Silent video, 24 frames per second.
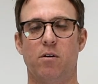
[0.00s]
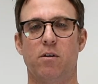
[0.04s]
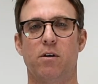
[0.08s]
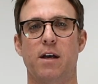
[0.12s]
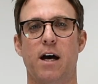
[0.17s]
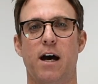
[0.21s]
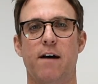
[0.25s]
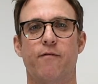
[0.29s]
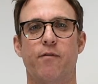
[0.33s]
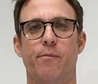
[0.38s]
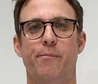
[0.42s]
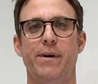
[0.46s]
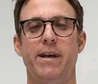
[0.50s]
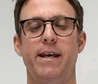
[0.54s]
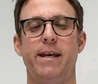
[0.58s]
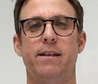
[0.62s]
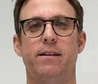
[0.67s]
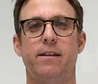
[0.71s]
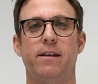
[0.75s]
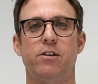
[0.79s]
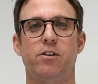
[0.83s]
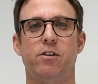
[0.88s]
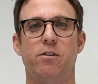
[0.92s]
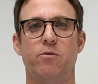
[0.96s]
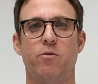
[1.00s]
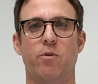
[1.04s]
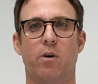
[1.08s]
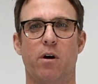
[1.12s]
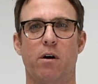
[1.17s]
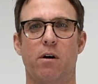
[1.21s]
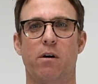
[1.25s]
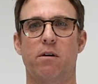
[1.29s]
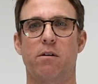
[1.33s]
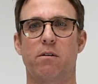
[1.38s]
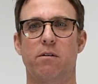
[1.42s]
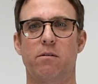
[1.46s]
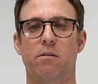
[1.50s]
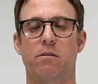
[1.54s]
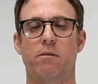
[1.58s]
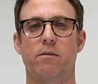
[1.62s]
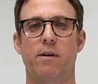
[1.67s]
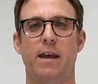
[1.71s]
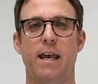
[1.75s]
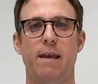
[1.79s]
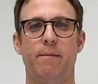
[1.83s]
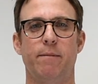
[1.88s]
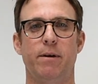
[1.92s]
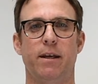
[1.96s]
God forbid, that you are
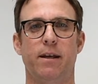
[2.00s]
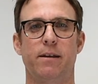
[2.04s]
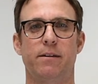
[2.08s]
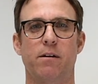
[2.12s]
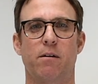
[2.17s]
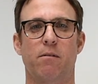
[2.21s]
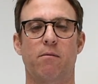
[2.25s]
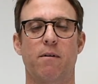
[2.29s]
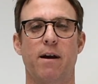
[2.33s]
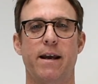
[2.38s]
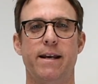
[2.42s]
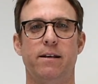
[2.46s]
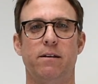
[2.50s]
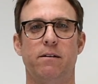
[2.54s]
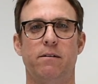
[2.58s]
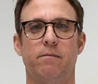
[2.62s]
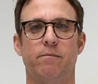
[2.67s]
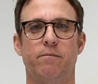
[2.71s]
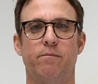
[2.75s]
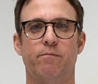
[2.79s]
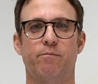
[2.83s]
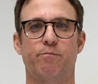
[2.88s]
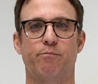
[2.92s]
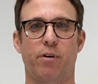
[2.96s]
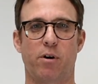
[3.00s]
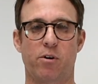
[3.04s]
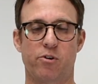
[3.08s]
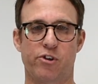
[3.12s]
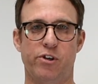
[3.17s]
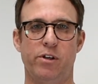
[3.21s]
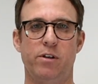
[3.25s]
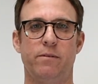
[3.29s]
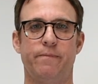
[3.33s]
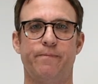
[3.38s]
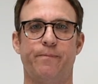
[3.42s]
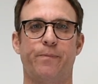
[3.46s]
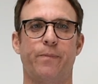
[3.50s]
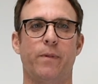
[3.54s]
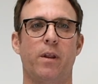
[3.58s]
aiming at the right person.